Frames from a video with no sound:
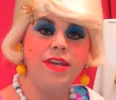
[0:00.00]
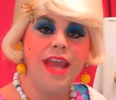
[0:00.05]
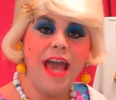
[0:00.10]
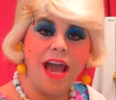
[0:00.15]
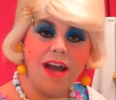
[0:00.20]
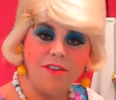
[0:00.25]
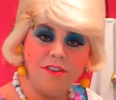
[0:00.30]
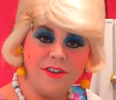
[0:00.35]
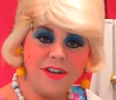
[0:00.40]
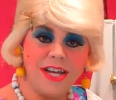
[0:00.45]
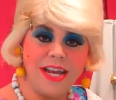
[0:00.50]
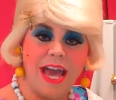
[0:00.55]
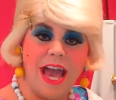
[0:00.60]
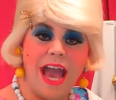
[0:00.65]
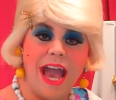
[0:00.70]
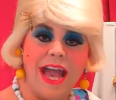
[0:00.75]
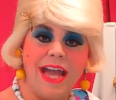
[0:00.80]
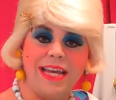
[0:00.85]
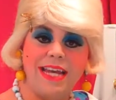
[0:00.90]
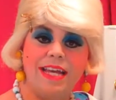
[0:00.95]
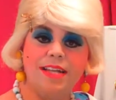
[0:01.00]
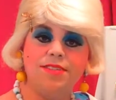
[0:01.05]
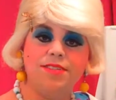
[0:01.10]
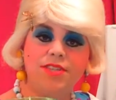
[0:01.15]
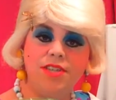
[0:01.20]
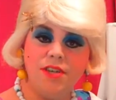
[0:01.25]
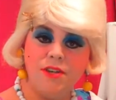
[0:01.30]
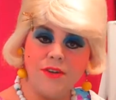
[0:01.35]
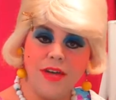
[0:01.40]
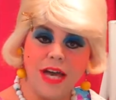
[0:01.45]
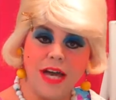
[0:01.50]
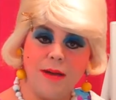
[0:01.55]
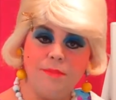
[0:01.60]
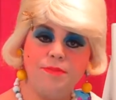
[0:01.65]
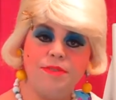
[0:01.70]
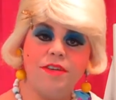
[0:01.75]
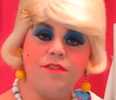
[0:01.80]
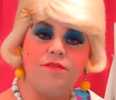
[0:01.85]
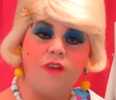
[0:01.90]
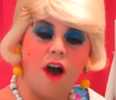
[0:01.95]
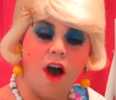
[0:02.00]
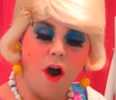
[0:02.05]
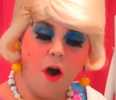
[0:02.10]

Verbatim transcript: Now you're going to add in 2 cups of